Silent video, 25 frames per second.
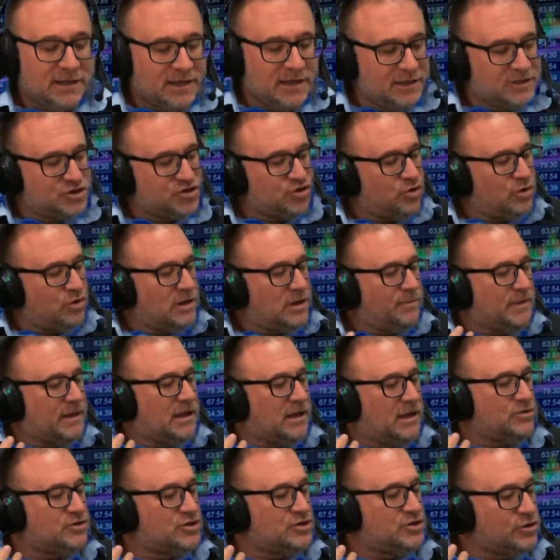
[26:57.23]
it's all
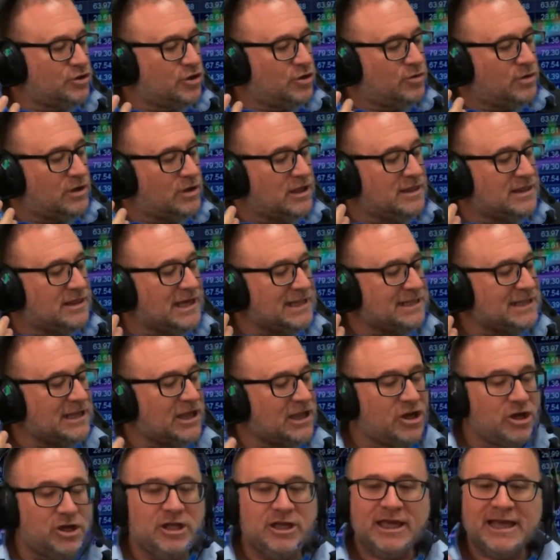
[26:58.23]
about, you know, in that
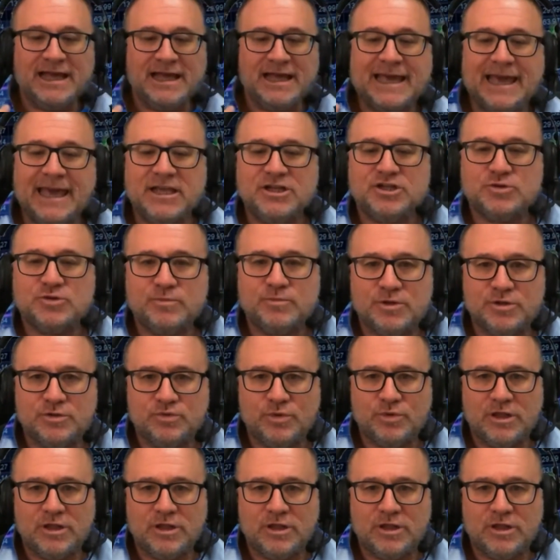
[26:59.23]
early engagement